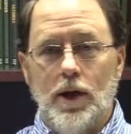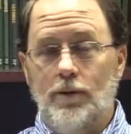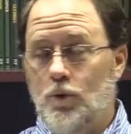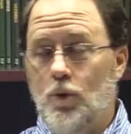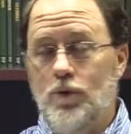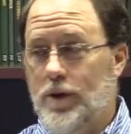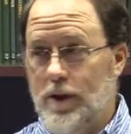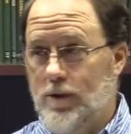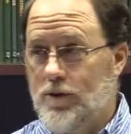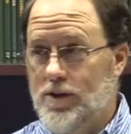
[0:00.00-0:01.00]
have wounded
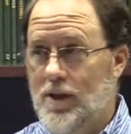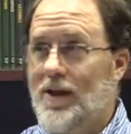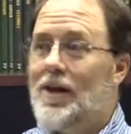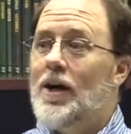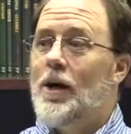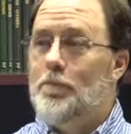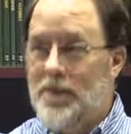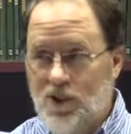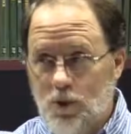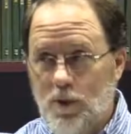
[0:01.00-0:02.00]
others
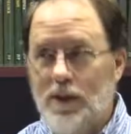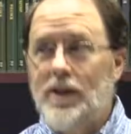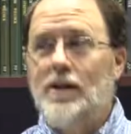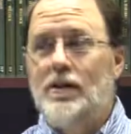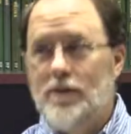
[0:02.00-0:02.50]
habitually.